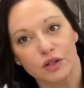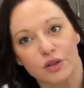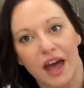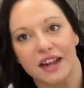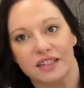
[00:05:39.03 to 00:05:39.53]

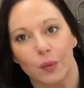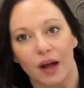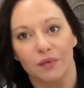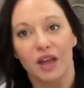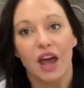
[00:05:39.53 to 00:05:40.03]
that as
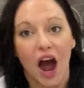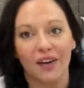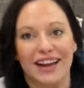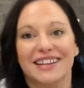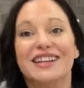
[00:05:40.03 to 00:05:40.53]
well. All
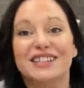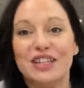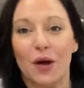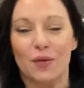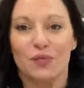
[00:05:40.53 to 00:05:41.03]
right,
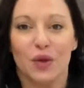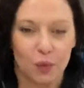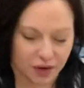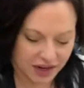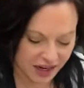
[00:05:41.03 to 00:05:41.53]
so
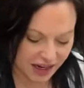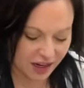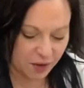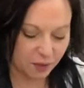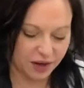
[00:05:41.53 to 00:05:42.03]
we're
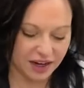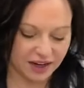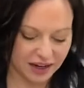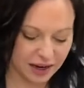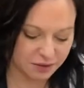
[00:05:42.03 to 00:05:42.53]
kneading,
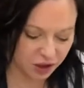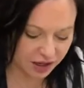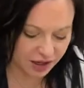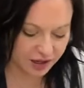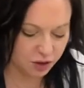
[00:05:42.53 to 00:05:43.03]
I'm
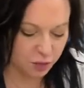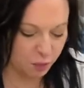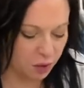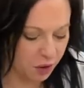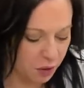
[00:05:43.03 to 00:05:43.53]
turning it into
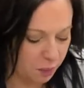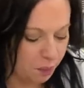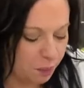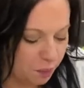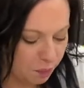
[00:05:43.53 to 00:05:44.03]
a little
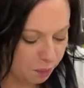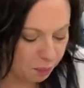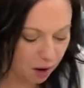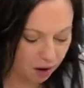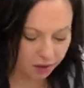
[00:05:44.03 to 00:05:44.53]

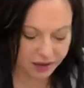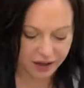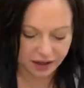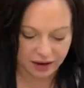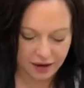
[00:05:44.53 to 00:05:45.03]
ball
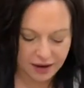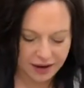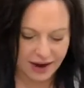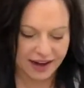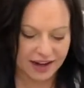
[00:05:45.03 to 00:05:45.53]
here.
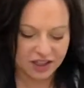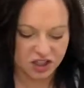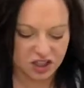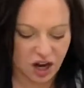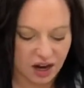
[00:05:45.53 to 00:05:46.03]
I kind of
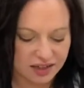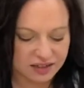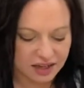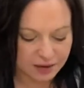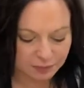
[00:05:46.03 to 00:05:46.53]
just toss
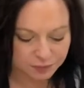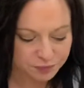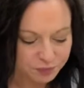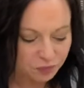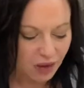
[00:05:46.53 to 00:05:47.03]
it.
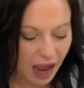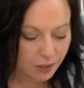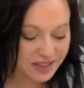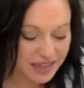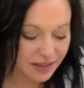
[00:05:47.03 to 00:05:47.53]
I
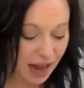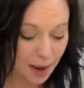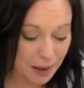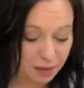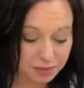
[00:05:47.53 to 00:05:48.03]
would say that I
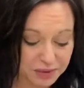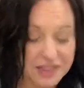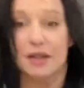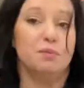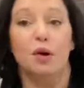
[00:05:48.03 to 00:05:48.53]
probably
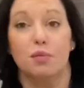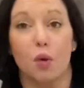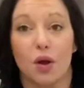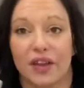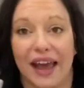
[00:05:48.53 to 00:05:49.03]
didn't put
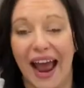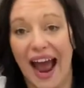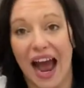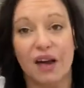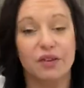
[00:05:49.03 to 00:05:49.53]
more than a
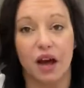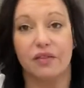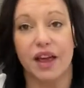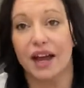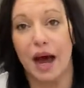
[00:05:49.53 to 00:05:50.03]
half
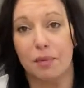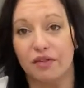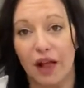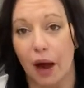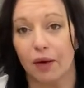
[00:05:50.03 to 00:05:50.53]
of a cup of
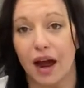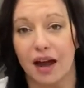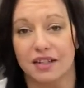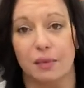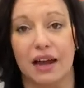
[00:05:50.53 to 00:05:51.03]
flour
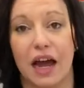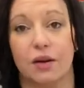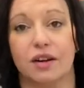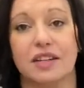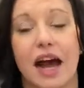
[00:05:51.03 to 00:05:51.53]
onto my
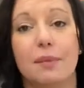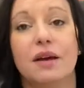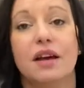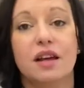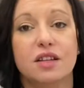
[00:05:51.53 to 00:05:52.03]
countertop
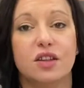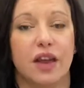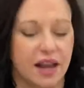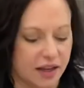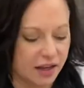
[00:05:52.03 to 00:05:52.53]
so
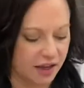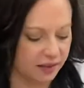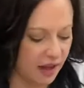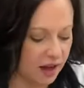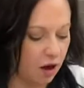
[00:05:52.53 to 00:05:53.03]
that I could get
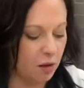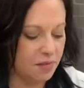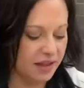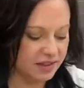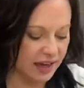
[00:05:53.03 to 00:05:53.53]
that all
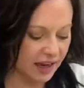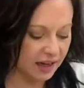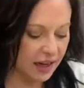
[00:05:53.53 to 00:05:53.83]
mixed in.